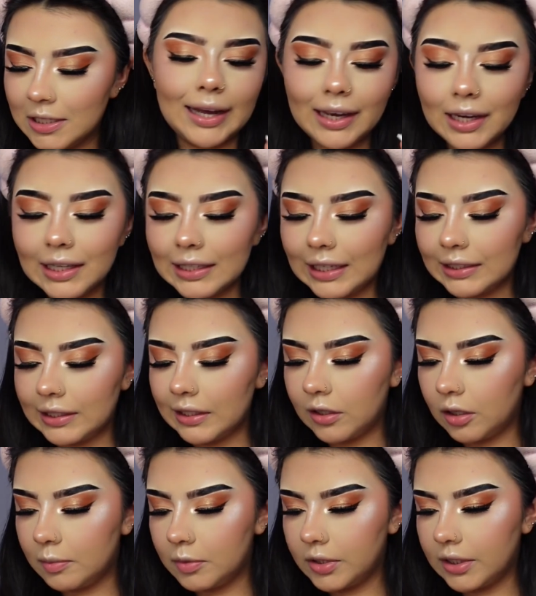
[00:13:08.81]
I collected
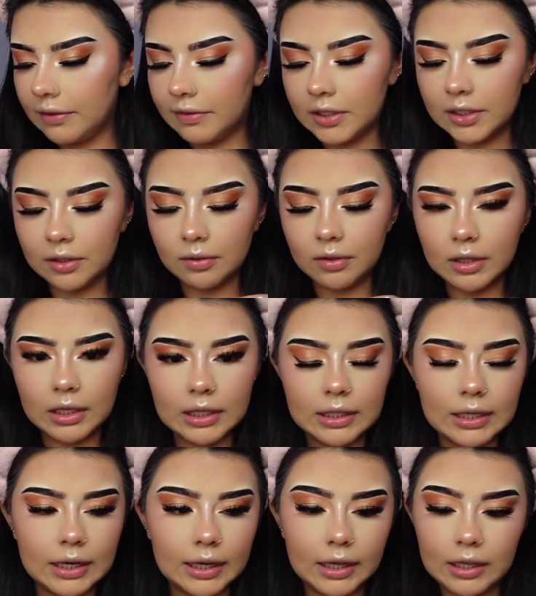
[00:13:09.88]
almost every single thing
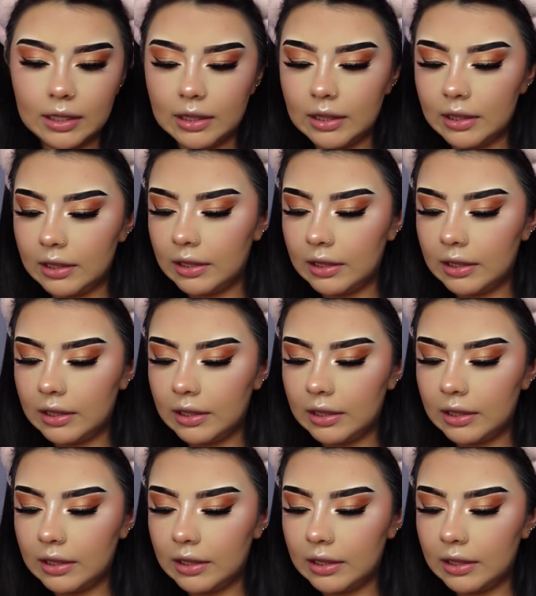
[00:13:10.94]
that I can